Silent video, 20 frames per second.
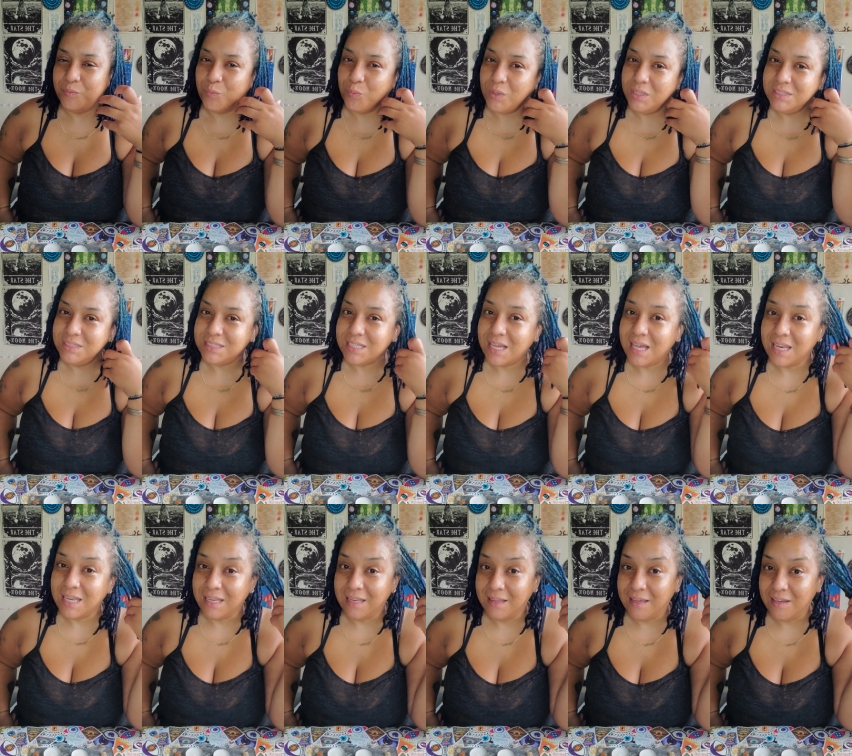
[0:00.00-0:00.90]
Once I
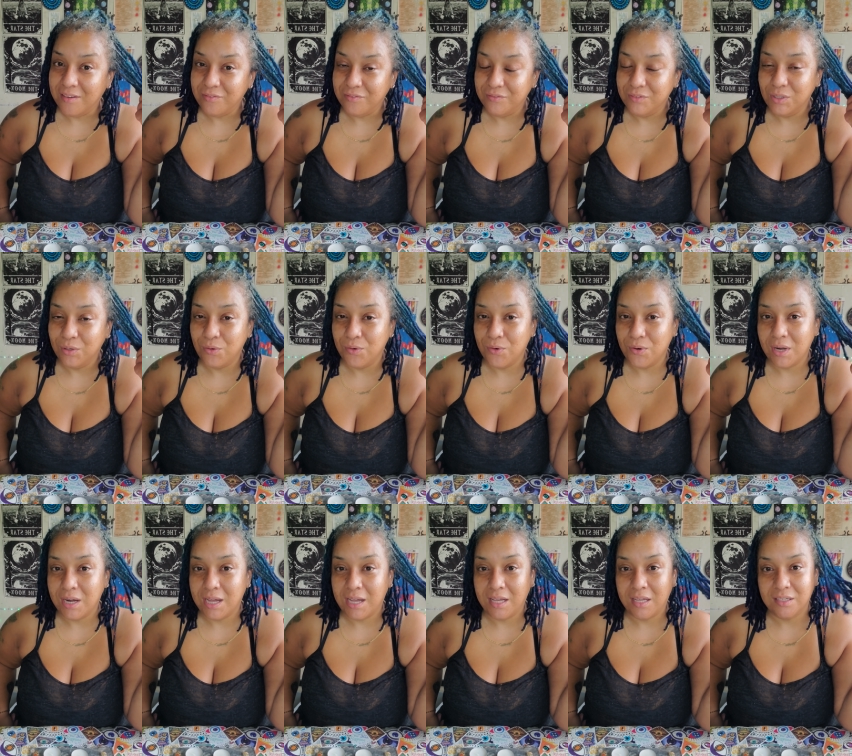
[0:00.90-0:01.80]
left the
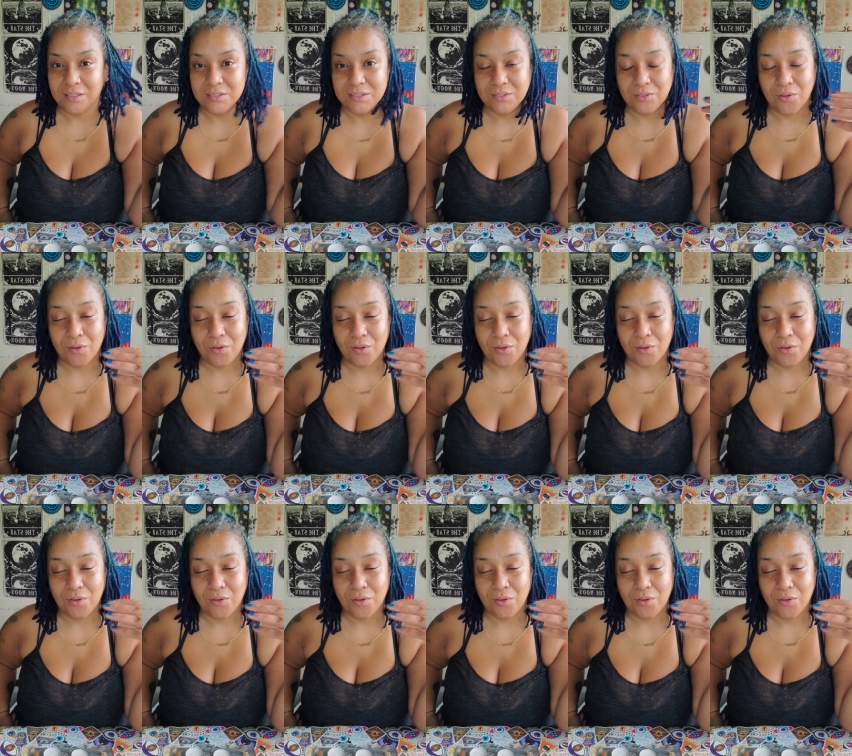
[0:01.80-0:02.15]
courthouse,